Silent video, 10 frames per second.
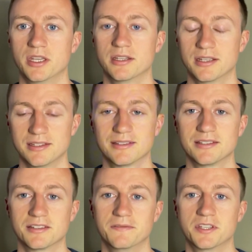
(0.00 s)
a
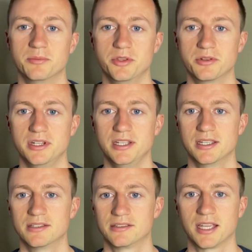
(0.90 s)
sense of community
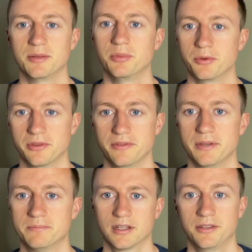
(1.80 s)
inside both of
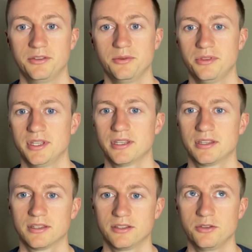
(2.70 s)
them. I do
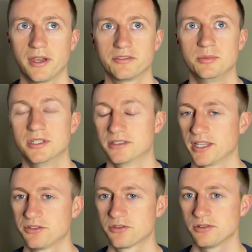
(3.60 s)
think you have to be
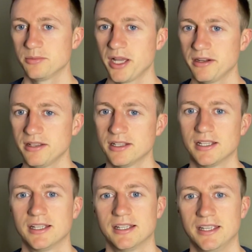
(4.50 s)
intentional about it.
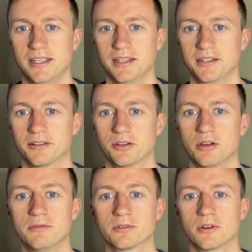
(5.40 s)
And
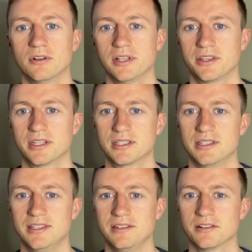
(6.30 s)
overall, I think it's
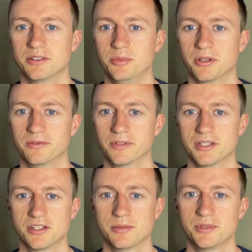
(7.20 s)
easier to build
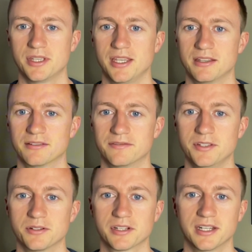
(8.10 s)
friendships and
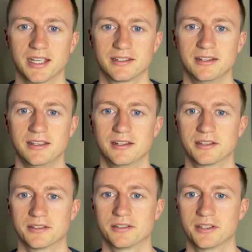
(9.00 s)
feel connected in
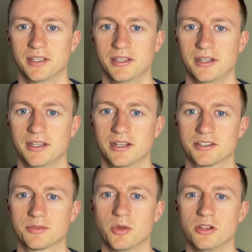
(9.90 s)
a
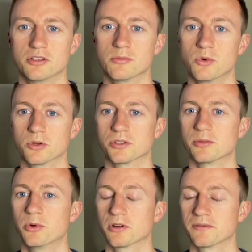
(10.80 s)
smaller, more
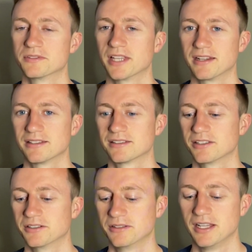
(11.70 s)
supportive setting.
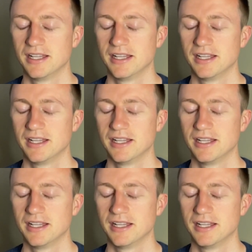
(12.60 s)
So